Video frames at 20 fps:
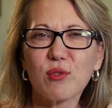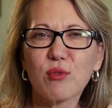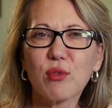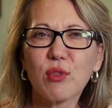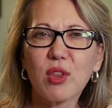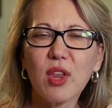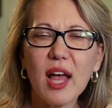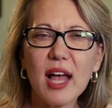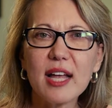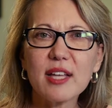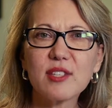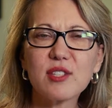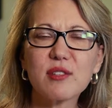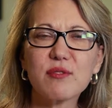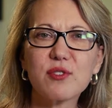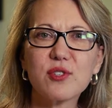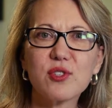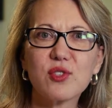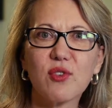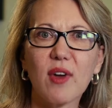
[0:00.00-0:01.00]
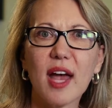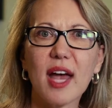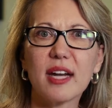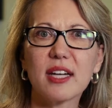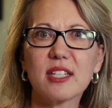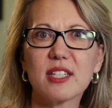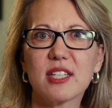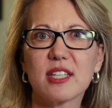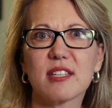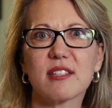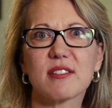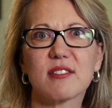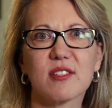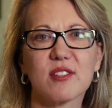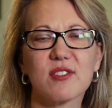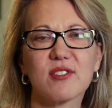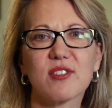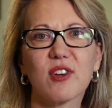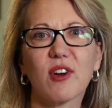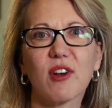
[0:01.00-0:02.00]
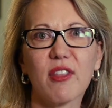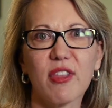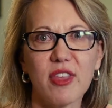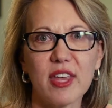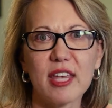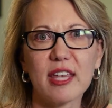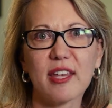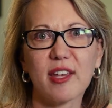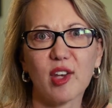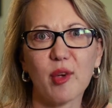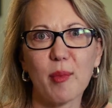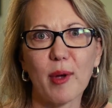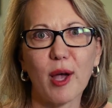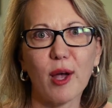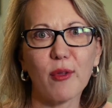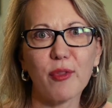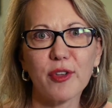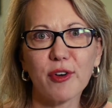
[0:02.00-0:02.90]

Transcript: lots of strategies to start thinking about.